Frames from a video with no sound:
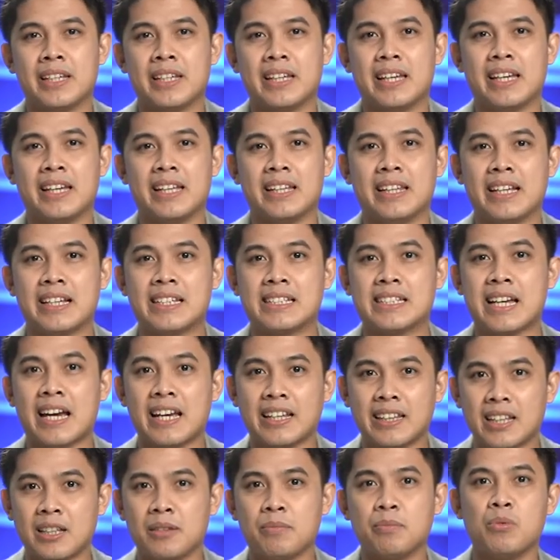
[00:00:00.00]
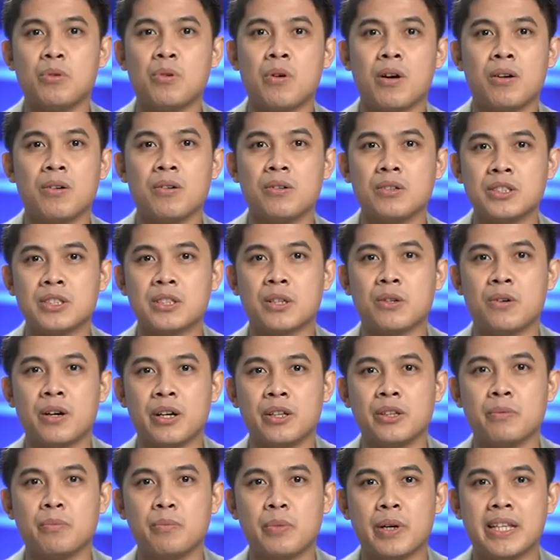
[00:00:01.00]
And excited po ako sa kung
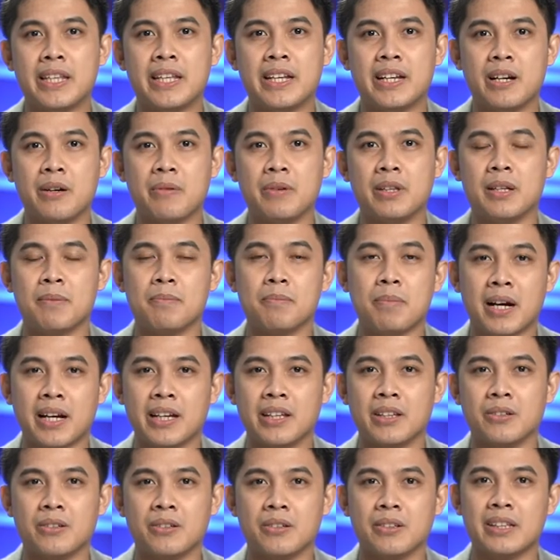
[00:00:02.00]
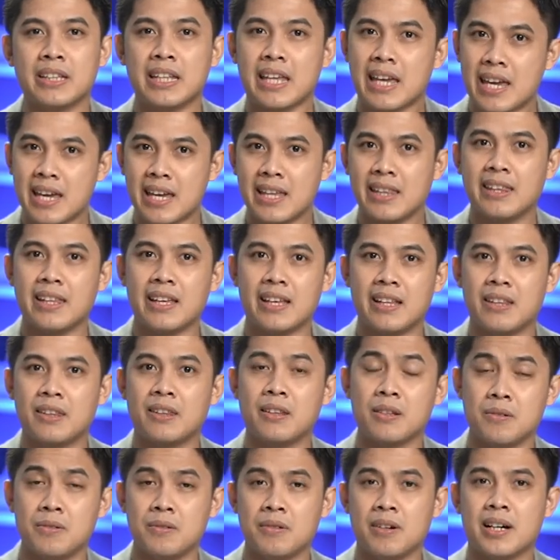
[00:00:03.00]
anong pwedeng gawin ng Panginoon in and
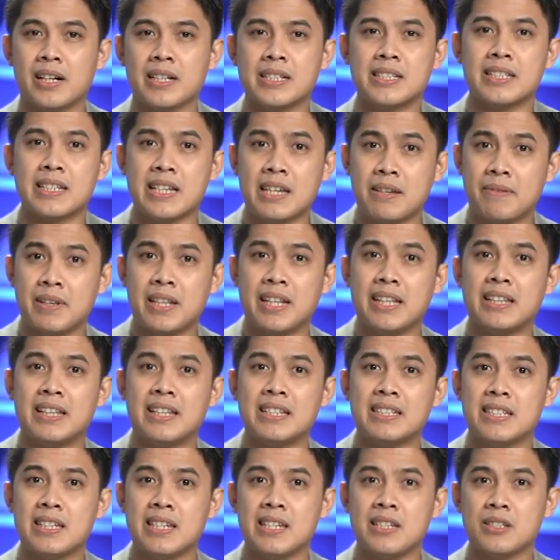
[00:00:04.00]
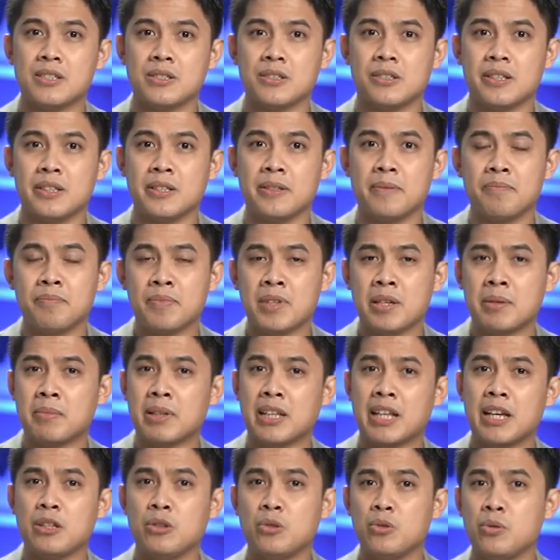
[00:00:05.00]
through us, even in this season.
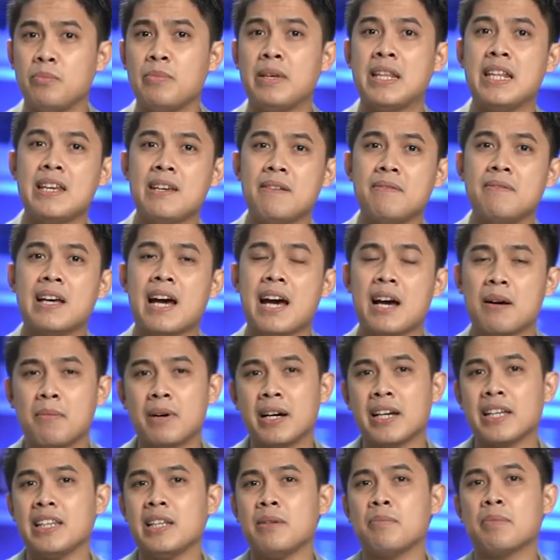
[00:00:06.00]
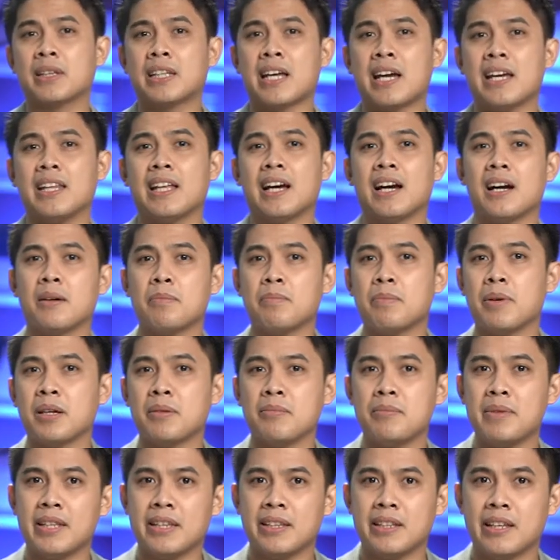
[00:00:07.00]
But I do believe na habang hindi pa tayo
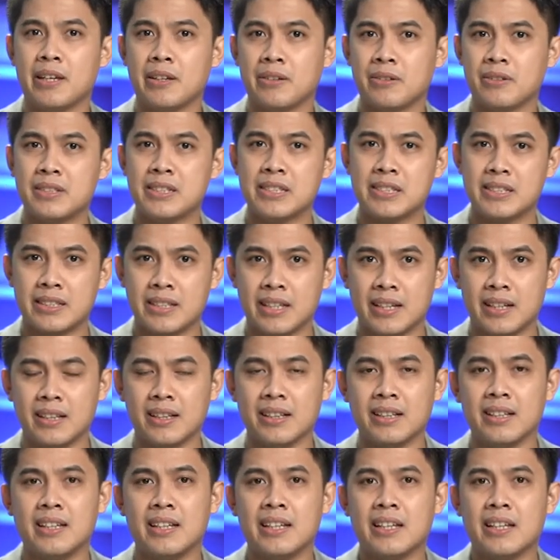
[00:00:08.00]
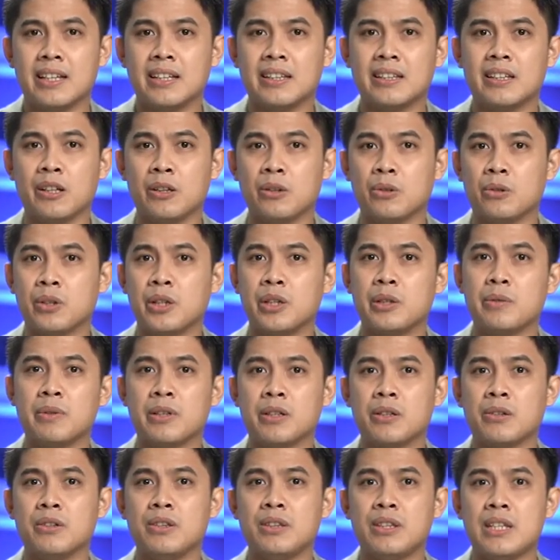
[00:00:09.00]
nakakapag-meet ngayon, still, the Lord
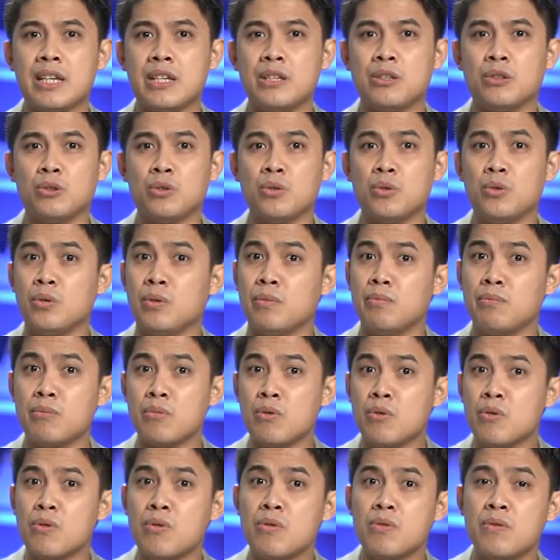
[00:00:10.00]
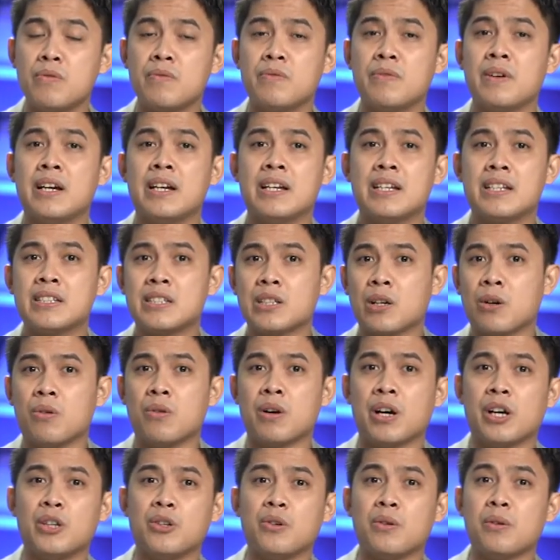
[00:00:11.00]
will continue to move sa
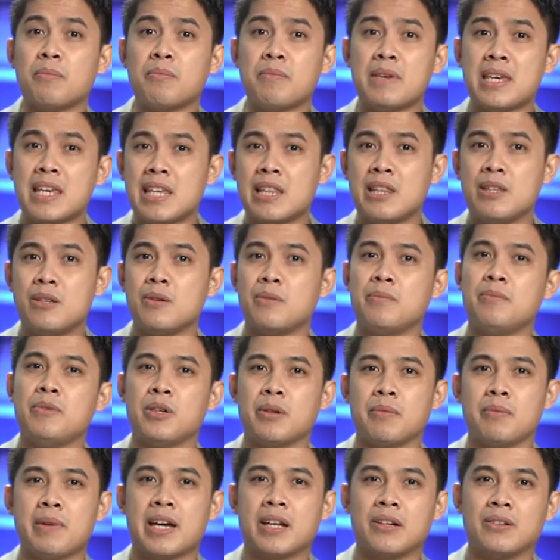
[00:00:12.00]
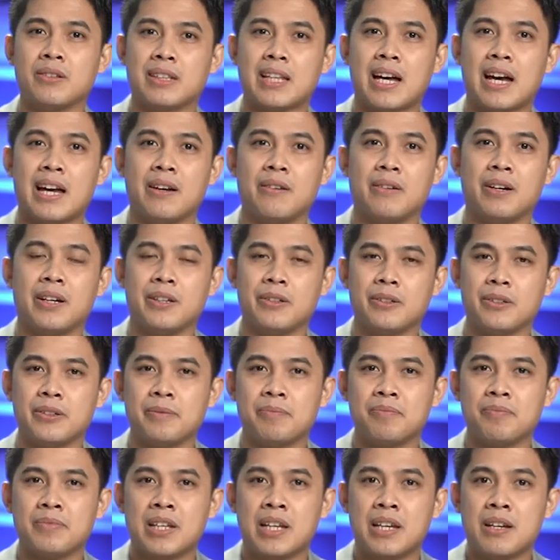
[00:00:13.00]
kung anong medium yung meron tayo
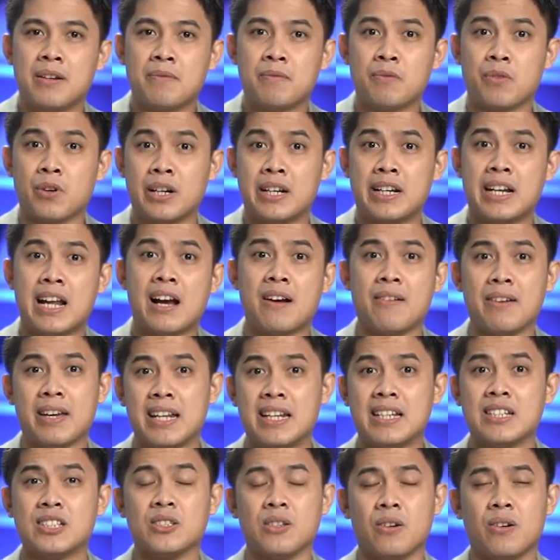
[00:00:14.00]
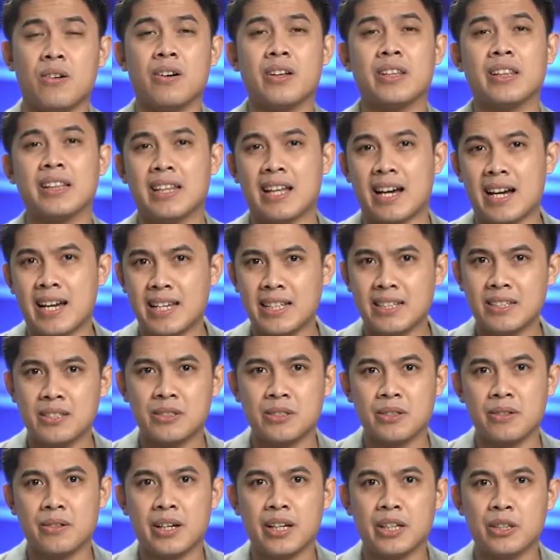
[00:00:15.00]
ngayon. For now, it is online,
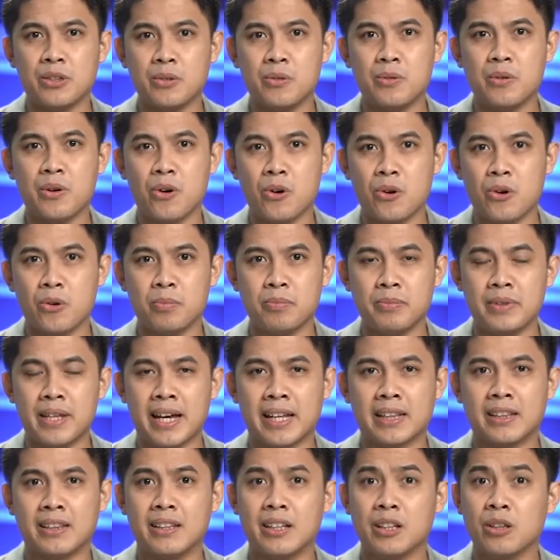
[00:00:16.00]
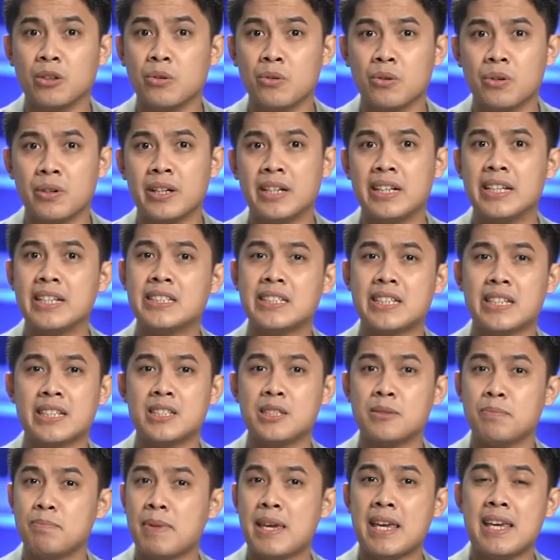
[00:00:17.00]
so I do hope that the Lord is
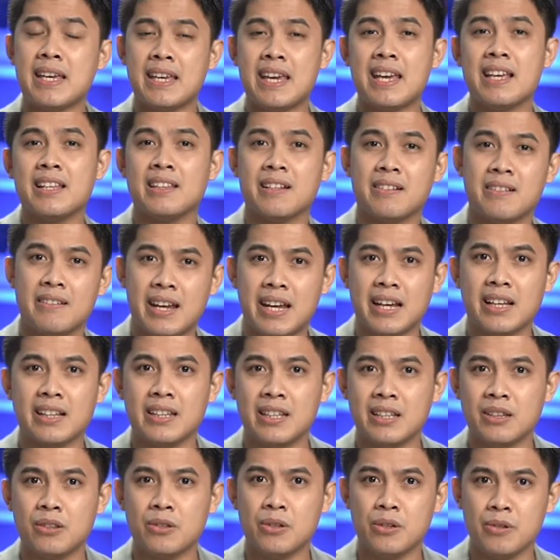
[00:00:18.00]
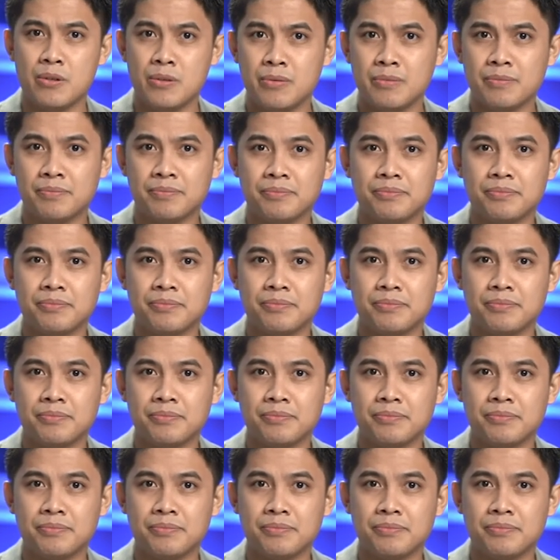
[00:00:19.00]
speaking directly to you.